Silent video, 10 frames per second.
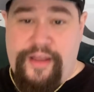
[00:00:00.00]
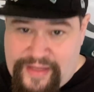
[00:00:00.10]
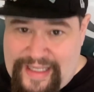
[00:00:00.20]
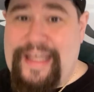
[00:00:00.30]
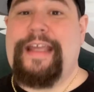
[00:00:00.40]

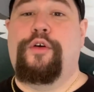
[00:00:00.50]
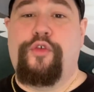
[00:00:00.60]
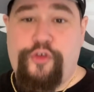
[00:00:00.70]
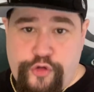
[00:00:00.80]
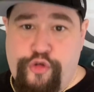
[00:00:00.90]
the
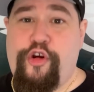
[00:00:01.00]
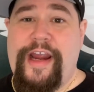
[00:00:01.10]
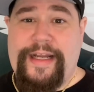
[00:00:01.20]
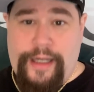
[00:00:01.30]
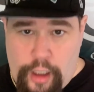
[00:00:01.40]
Eagles are
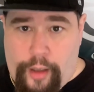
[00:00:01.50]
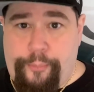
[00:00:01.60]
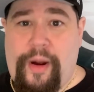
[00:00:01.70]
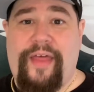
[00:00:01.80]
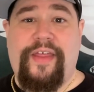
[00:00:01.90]
trading
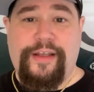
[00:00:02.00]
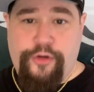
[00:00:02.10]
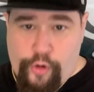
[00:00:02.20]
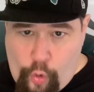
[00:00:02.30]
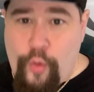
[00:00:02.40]
up. I think
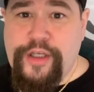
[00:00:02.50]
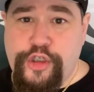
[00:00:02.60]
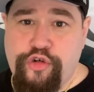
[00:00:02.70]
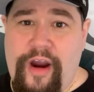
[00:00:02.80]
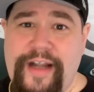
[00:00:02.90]
they're going to
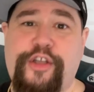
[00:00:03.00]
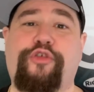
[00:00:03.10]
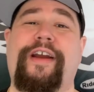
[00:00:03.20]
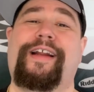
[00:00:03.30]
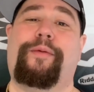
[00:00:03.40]
try to
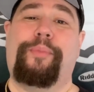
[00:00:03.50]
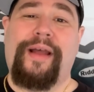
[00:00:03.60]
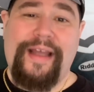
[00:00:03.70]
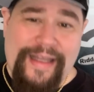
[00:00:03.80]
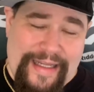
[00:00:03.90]
trade up
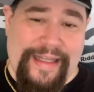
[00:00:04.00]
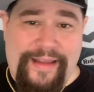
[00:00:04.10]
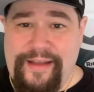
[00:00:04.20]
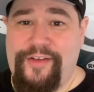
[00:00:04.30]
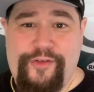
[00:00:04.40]

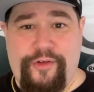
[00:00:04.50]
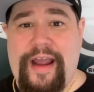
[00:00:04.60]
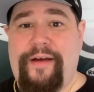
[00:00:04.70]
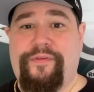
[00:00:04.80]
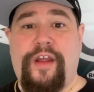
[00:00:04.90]
in this
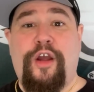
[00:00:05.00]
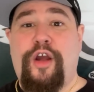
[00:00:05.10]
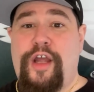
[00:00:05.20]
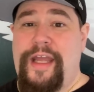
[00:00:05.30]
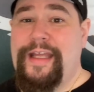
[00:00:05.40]
draft
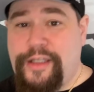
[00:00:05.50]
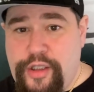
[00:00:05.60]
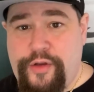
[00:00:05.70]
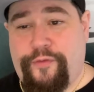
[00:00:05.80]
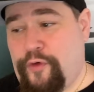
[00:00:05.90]

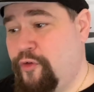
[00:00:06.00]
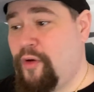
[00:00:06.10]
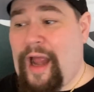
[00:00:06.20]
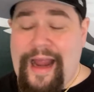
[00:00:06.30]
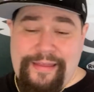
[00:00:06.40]
into the first
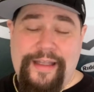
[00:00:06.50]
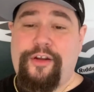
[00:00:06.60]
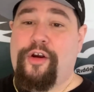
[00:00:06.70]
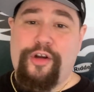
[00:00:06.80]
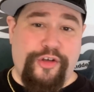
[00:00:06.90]
round. I think
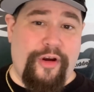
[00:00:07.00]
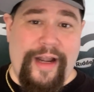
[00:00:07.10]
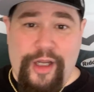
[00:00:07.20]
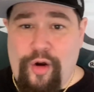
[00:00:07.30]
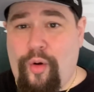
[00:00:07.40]
they're going to
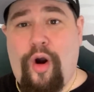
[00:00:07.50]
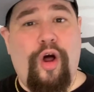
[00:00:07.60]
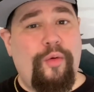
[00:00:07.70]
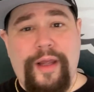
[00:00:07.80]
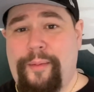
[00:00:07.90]
try to go
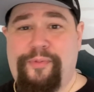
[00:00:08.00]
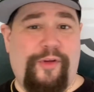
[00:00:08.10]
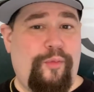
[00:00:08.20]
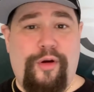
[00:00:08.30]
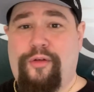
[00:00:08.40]
all the way up
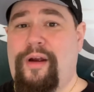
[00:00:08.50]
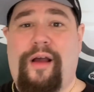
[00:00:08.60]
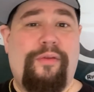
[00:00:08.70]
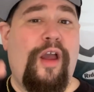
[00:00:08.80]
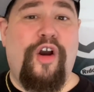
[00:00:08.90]
somewhere
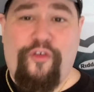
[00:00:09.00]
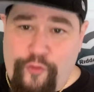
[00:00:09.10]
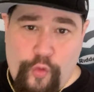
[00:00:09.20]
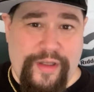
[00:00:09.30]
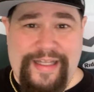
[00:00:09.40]
around
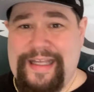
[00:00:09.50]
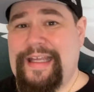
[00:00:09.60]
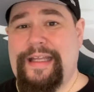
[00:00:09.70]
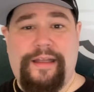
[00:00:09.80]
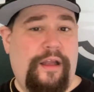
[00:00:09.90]

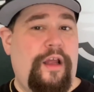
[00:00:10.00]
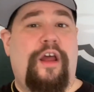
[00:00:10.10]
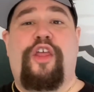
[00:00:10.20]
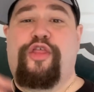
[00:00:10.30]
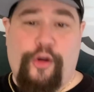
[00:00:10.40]
14,
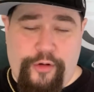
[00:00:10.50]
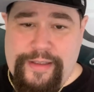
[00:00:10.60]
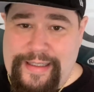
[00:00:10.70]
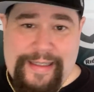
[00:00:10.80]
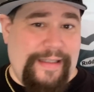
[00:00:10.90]

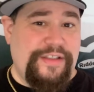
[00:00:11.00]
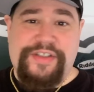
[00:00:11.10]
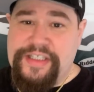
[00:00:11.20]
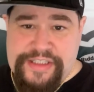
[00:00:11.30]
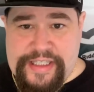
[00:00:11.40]
13,
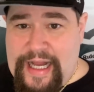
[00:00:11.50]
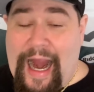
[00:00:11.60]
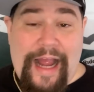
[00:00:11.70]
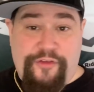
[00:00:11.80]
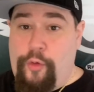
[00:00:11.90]
16.
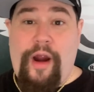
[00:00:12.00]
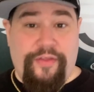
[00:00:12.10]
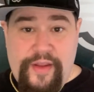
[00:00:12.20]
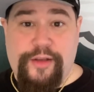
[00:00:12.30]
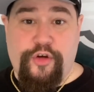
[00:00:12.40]
That's where I
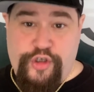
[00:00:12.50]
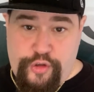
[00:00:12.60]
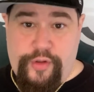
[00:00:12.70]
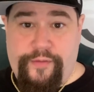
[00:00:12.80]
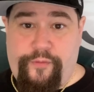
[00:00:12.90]
think they're
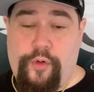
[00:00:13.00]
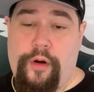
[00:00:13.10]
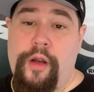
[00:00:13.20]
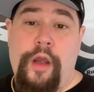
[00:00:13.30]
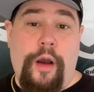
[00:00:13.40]
shooting
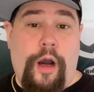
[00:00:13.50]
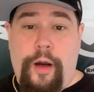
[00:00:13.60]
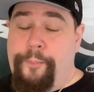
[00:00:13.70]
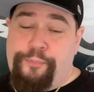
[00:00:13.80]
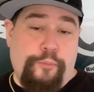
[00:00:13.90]
for.
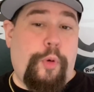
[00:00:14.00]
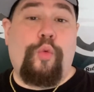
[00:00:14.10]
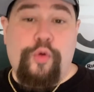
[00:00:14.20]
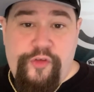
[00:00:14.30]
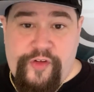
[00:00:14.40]
But
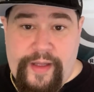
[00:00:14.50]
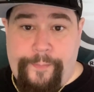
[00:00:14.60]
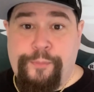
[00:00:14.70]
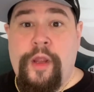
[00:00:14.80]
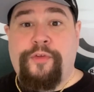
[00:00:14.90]
we'll
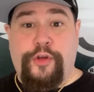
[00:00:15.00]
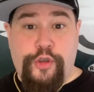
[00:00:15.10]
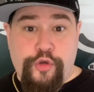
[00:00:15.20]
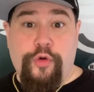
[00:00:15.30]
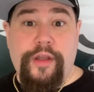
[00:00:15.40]
see. The
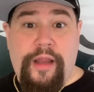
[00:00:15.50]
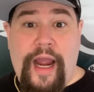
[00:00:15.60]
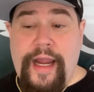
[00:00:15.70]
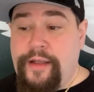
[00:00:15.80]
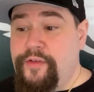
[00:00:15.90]
Detroit
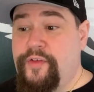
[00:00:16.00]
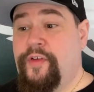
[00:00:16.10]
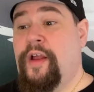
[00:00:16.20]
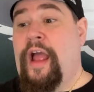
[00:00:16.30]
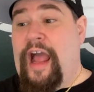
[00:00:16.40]

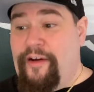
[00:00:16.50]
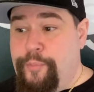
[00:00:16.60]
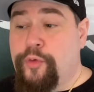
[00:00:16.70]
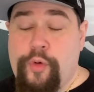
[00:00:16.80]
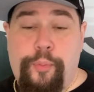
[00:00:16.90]
Lions have
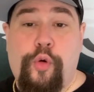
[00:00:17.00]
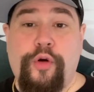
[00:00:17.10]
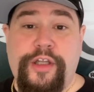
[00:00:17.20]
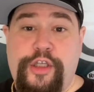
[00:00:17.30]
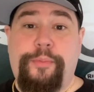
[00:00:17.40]
been
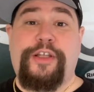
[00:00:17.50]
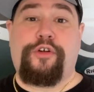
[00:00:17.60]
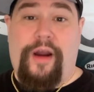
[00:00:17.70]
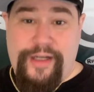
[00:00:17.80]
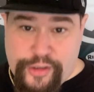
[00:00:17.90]
reported to be
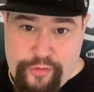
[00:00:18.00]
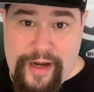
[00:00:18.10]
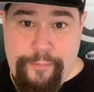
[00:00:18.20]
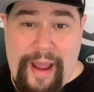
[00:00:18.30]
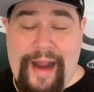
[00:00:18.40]
trying to
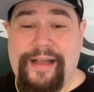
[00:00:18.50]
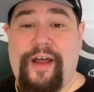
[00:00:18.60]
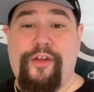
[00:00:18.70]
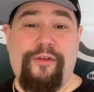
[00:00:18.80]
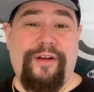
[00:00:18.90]
trade back.
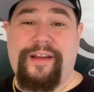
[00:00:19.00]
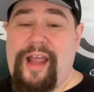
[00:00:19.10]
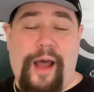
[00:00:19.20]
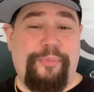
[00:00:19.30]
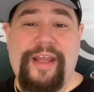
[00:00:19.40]
Now, they're in the
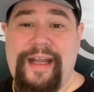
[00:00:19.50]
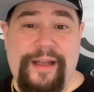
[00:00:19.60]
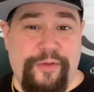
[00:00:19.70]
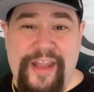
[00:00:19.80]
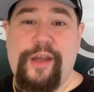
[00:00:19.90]
top 10.
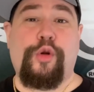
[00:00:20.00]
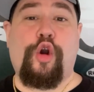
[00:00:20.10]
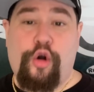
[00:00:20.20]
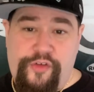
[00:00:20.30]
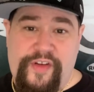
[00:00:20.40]
I think it would
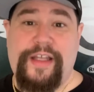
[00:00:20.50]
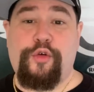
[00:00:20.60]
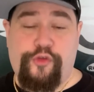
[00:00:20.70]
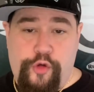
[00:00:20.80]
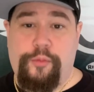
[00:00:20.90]
cost the
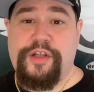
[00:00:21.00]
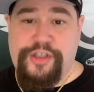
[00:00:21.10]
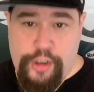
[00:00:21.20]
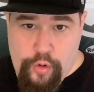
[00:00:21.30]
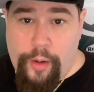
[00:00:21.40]
Eagles too much
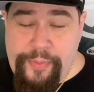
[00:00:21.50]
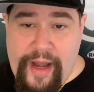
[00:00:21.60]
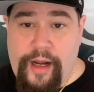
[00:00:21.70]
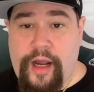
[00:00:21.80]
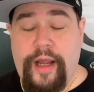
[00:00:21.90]
to go up
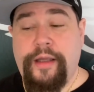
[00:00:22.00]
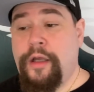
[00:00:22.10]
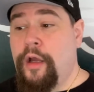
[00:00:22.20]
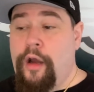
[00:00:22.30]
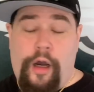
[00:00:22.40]
that high.
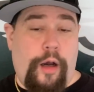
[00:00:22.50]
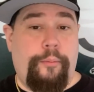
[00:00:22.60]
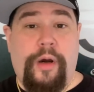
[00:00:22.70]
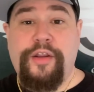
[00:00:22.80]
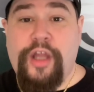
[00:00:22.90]

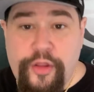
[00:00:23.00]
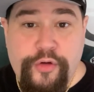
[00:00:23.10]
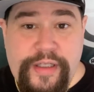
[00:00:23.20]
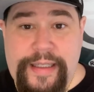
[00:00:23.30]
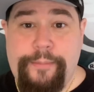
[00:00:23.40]
Another
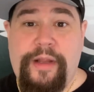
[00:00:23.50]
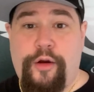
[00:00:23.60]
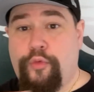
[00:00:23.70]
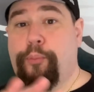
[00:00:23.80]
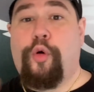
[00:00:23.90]
team
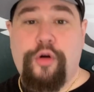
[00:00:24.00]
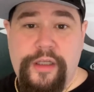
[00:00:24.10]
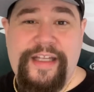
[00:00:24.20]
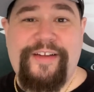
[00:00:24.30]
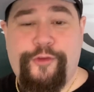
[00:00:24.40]
that
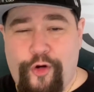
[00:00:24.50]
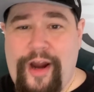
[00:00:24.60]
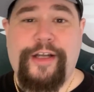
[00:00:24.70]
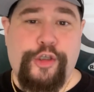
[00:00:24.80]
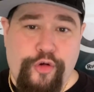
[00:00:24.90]
reportedly is
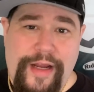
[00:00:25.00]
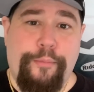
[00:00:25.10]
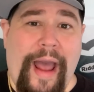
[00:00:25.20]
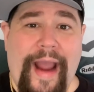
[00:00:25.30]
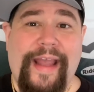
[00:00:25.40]
trying to trade
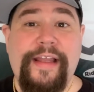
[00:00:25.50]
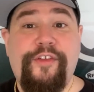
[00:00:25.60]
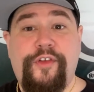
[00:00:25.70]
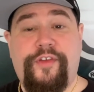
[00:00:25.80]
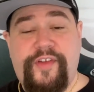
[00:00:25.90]
back
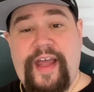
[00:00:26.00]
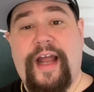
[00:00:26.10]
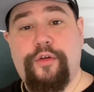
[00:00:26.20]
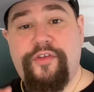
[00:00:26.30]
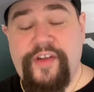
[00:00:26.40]
is the
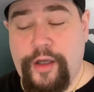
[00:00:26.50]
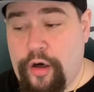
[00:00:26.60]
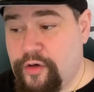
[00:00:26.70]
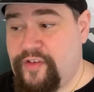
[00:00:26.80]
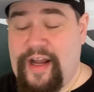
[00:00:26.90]
Seattle
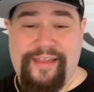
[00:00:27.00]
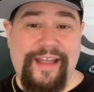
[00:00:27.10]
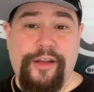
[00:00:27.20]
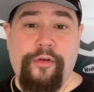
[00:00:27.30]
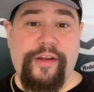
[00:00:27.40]
Seahawks. And I
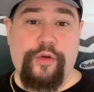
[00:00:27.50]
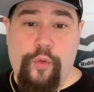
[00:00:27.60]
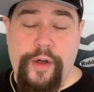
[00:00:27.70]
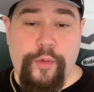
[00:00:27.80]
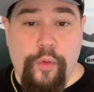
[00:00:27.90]
think they're at
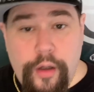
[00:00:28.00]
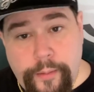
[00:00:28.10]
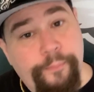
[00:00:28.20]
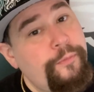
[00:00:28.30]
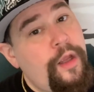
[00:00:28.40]
21.